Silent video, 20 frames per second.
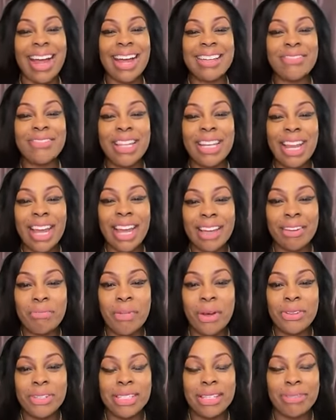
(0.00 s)
I feel
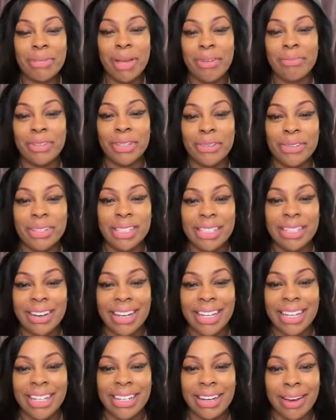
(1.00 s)
like most of my viewers
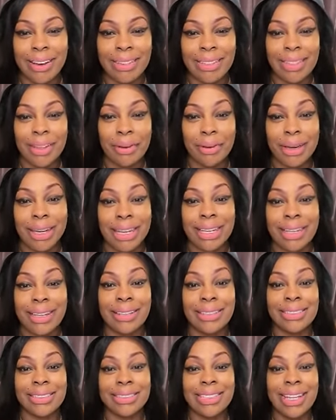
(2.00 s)
are in their
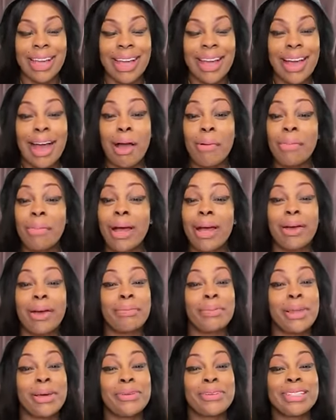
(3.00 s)
thirties. I'm going
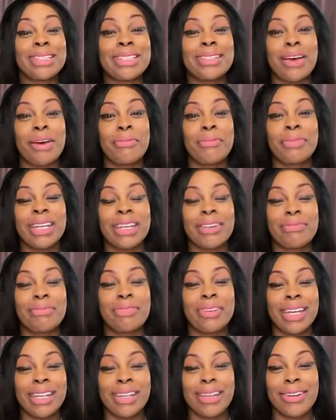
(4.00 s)
to upload so
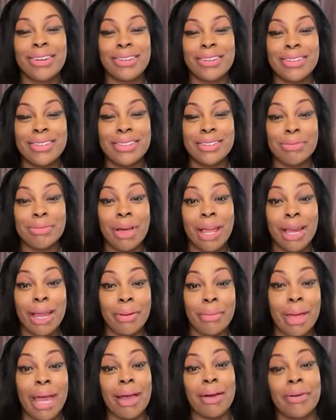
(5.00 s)
many videos while
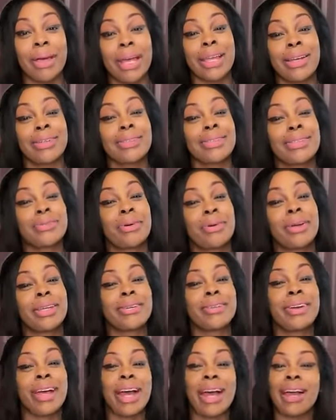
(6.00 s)
I'm out at the tour,
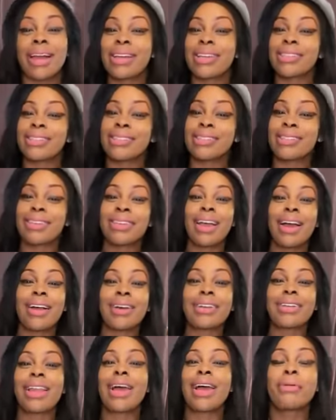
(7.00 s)
you guys, so
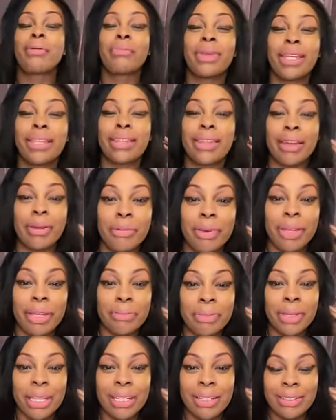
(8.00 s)
y'all could like be there
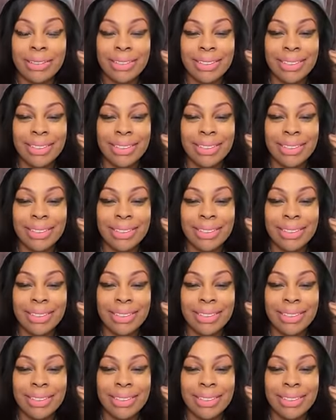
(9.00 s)
with me.